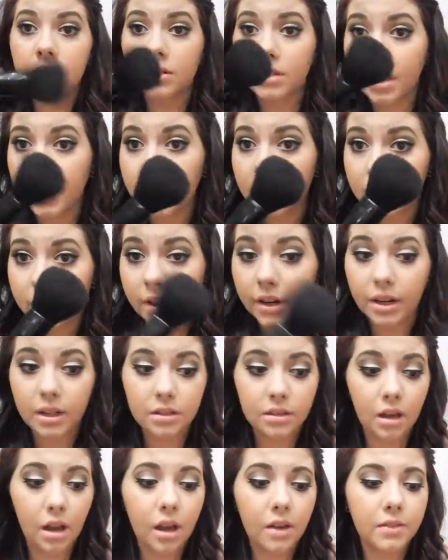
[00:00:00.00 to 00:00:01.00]
It's very
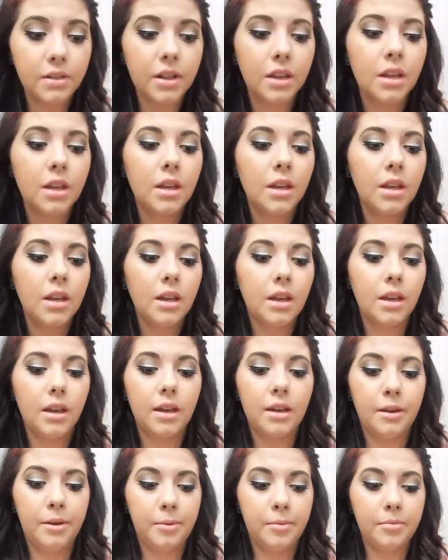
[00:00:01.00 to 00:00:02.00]
soft,
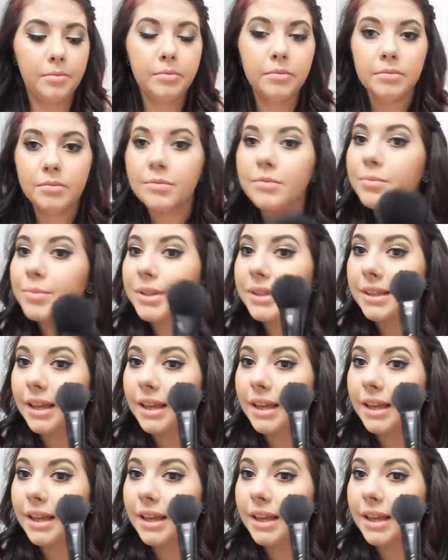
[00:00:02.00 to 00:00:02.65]
but